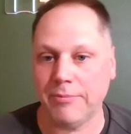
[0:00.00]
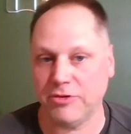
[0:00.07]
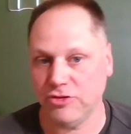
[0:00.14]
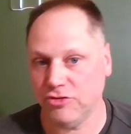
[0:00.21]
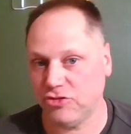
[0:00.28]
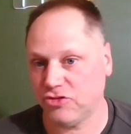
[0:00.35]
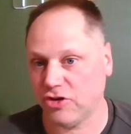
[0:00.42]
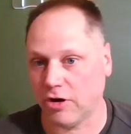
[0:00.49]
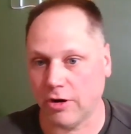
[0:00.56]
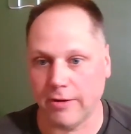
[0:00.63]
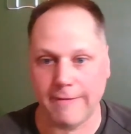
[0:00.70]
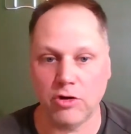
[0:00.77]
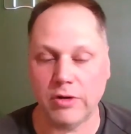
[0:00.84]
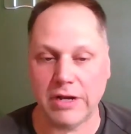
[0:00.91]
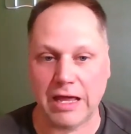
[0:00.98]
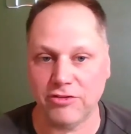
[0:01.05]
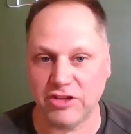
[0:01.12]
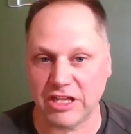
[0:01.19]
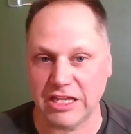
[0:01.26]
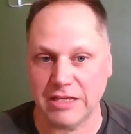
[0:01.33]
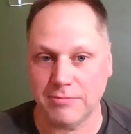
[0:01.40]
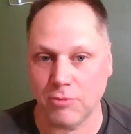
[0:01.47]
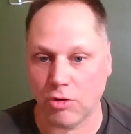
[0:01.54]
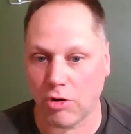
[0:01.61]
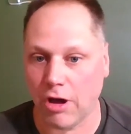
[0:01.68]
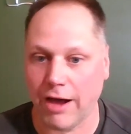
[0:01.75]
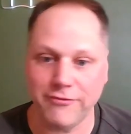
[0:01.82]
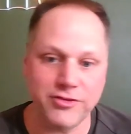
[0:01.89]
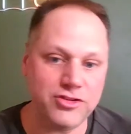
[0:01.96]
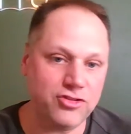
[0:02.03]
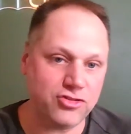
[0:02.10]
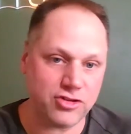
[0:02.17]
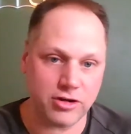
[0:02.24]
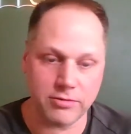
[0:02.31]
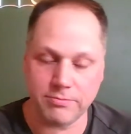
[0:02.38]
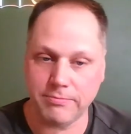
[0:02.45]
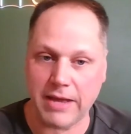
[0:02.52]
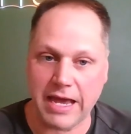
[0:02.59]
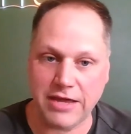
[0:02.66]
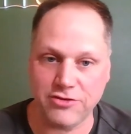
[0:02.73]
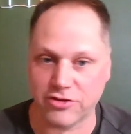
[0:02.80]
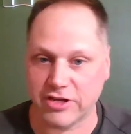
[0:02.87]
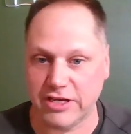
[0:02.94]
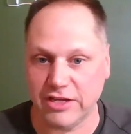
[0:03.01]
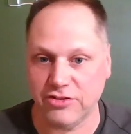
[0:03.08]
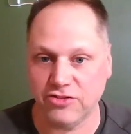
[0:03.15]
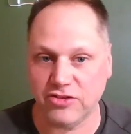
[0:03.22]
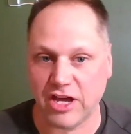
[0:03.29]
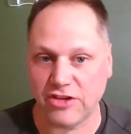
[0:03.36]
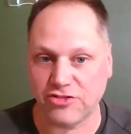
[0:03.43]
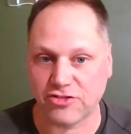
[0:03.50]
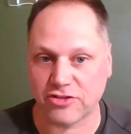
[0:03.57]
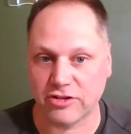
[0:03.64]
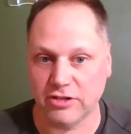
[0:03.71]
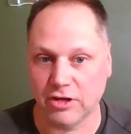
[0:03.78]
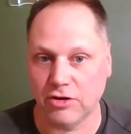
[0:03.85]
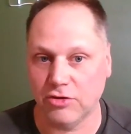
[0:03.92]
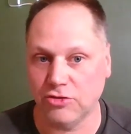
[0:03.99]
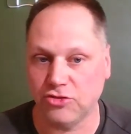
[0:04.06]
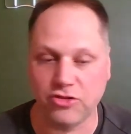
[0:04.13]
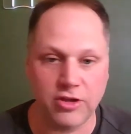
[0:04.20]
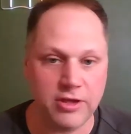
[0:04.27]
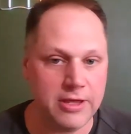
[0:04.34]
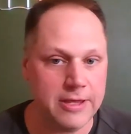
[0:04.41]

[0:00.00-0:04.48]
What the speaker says: and you start going out to eat more often, you start buying your kids nicer clothes,